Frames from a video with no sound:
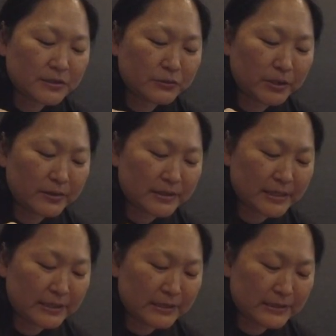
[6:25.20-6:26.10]
as to what this
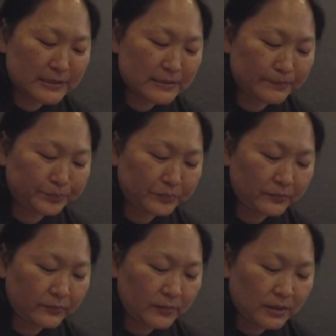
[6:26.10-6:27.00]
egg is.
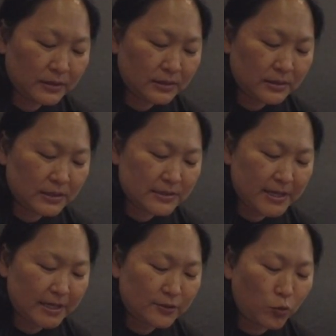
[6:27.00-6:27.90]
they
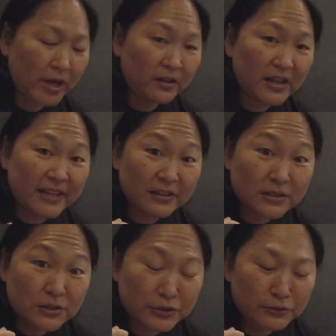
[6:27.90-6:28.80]
had quail
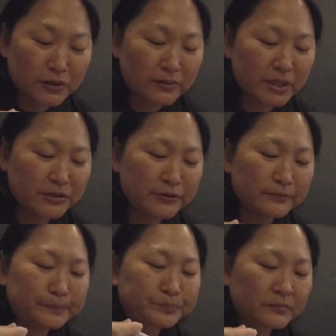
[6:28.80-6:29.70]
eggs too on the menu.
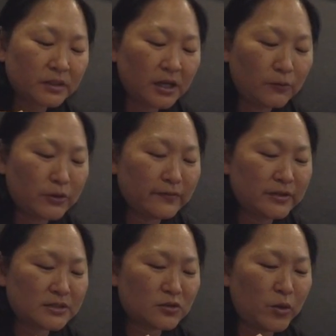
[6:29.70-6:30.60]
I wonder if
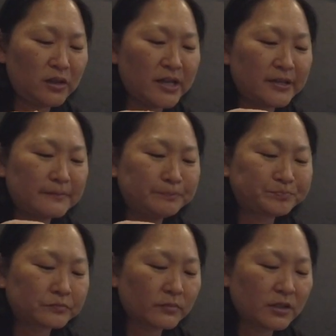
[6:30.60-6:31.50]
it's a quail egg.
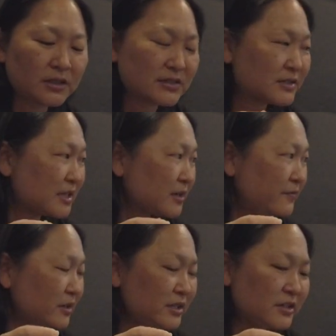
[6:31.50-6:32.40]
Because it's got a
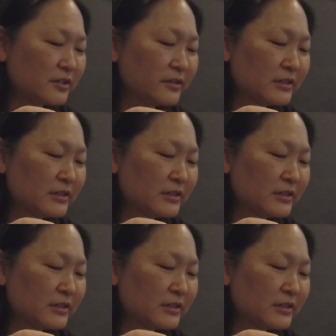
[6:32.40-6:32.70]
funky color.